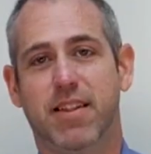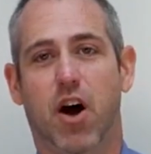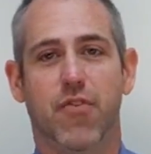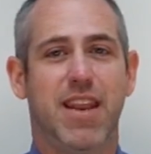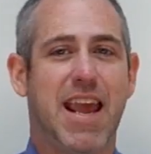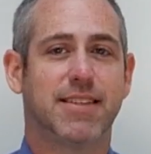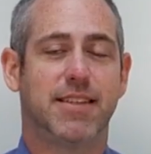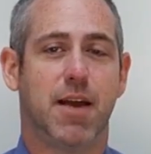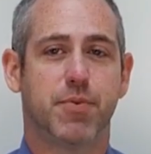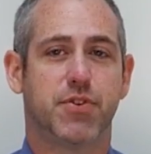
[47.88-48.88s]
on the next
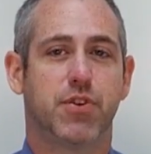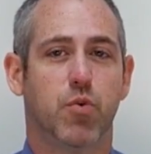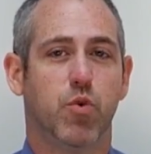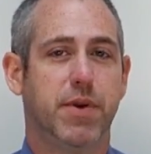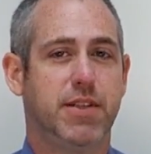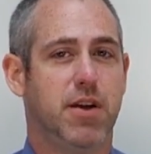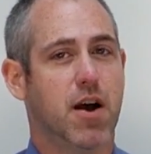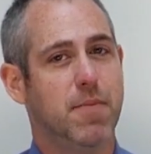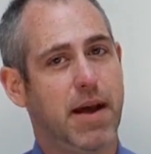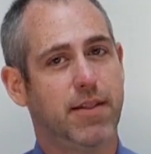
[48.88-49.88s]
episode, we'll be
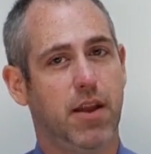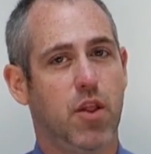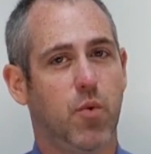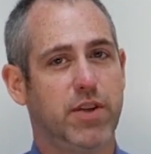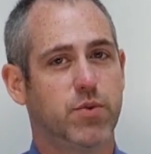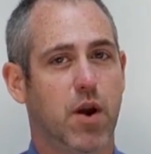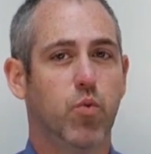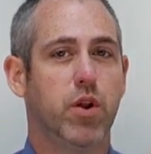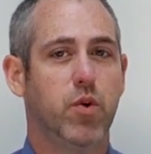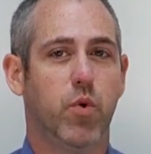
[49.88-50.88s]
talking about the other way. So I
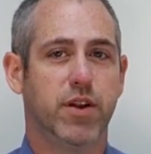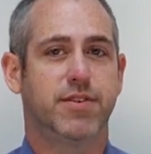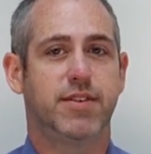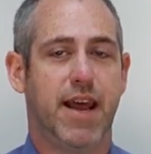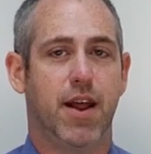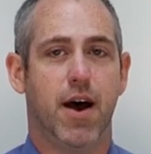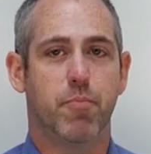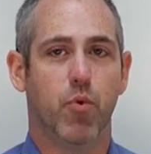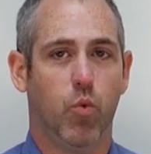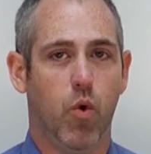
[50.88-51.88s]
really want to set
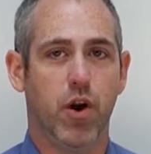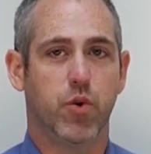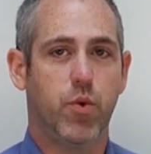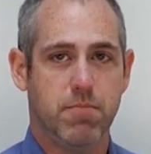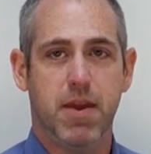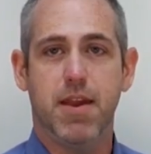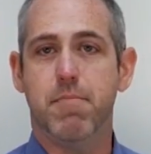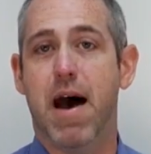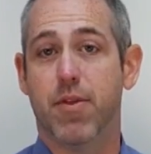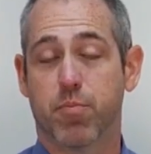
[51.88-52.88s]
up what do we mean
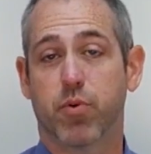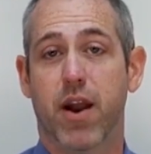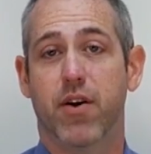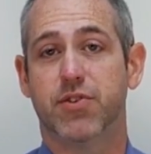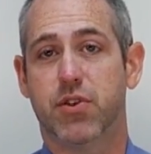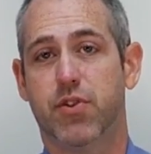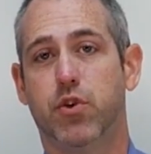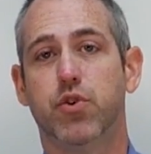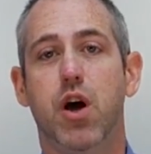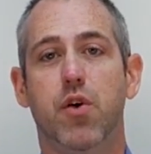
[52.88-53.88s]
by the preterite so that
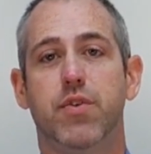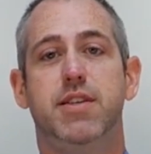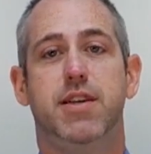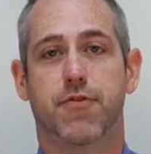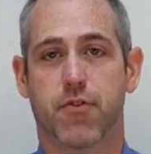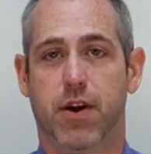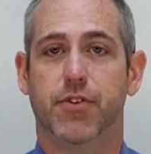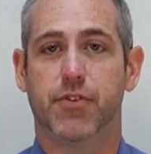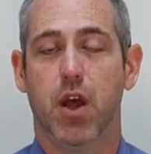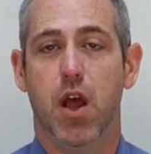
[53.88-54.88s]
you'll know the
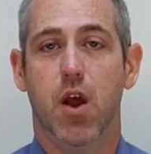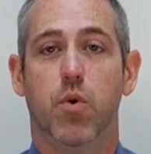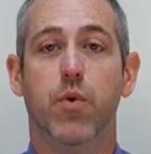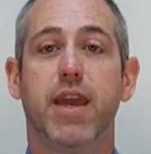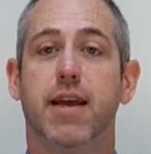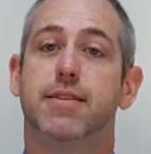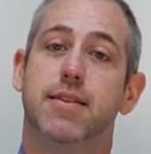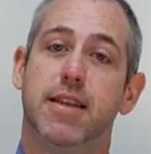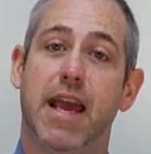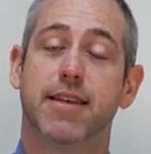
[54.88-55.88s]
difference when we get to
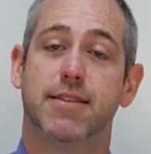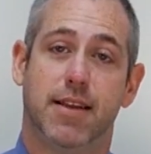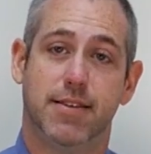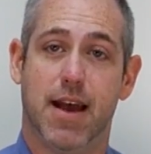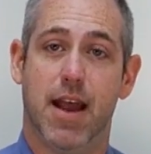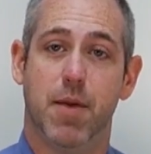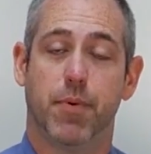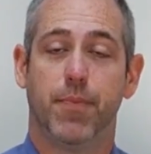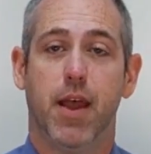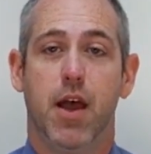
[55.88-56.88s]
the next type.
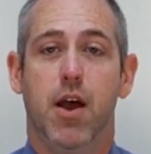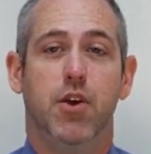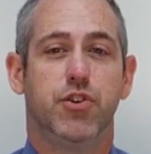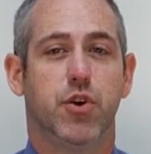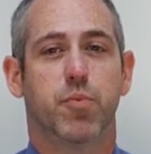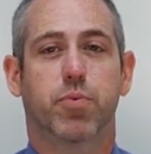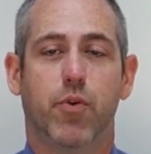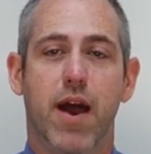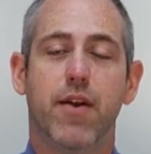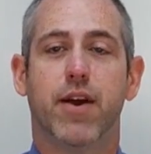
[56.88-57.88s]
So the
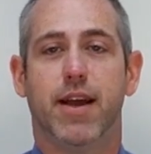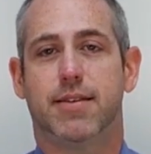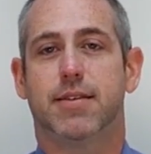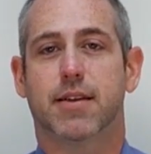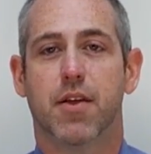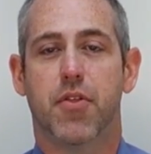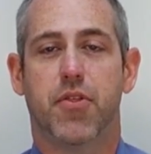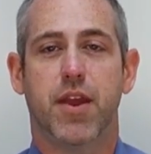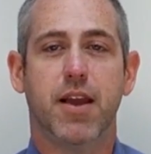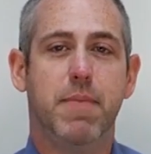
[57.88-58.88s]
preterite,
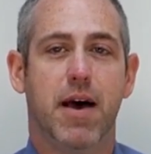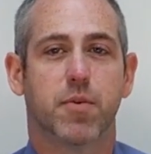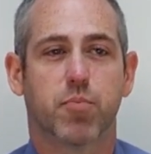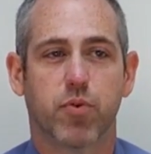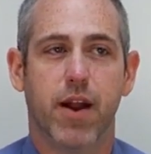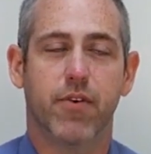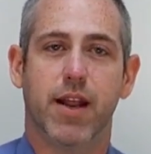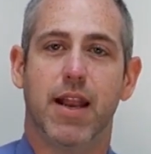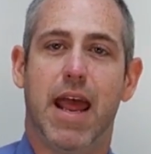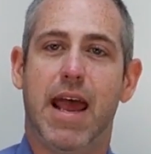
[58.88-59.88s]
think about the
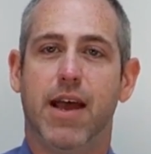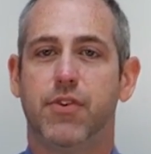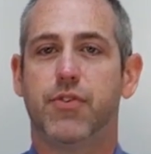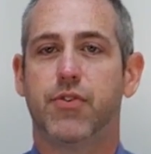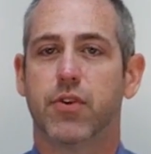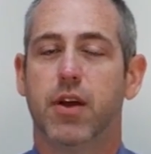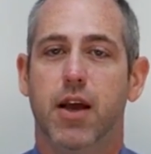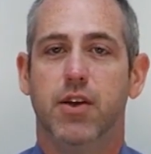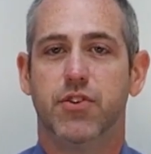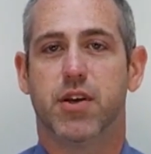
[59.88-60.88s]
preterite as
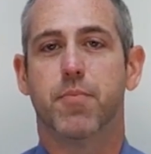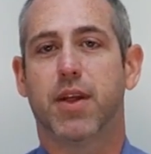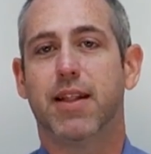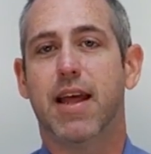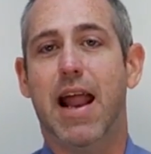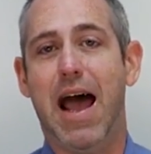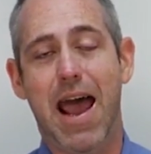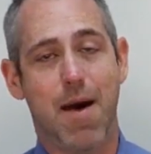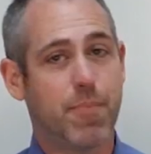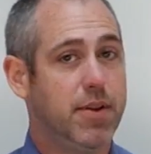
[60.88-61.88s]
something that
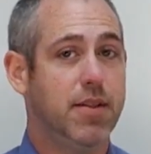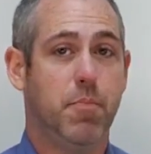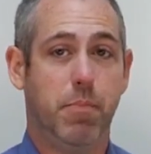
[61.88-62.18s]
happened in the